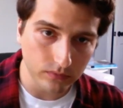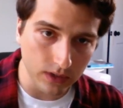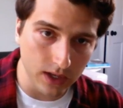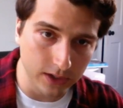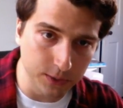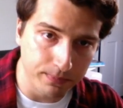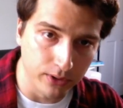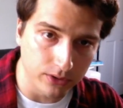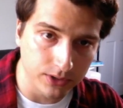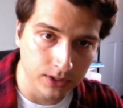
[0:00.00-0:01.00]
it's
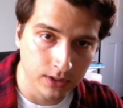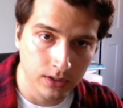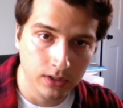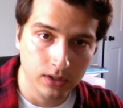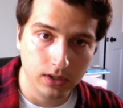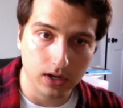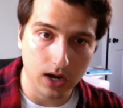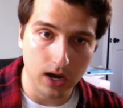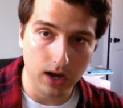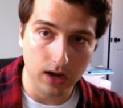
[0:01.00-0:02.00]
built
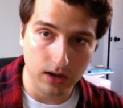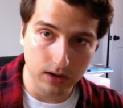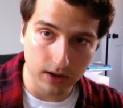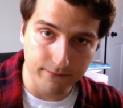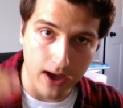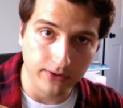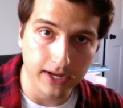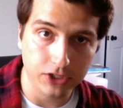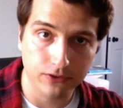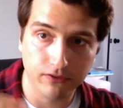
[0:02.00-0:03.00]
uh, a
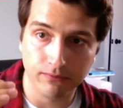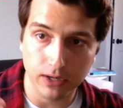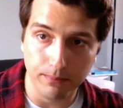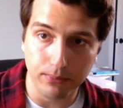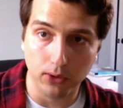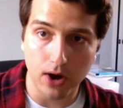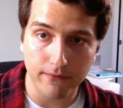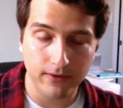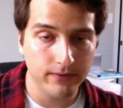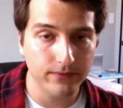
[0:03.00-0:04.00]
foundation for me to build off
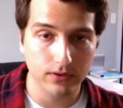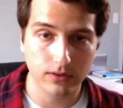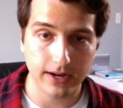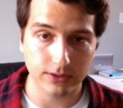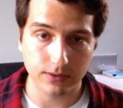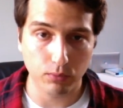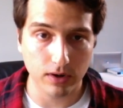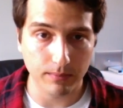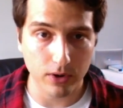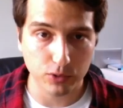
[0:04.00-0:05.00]
of that is one of
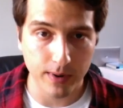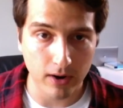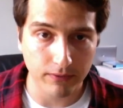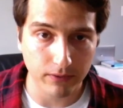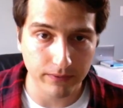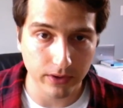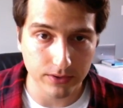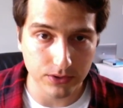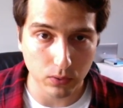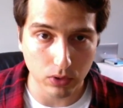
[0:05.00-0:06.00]
the most powerful
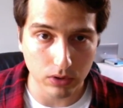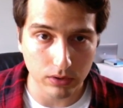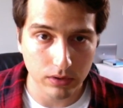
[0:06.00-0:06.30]
feelings in the world.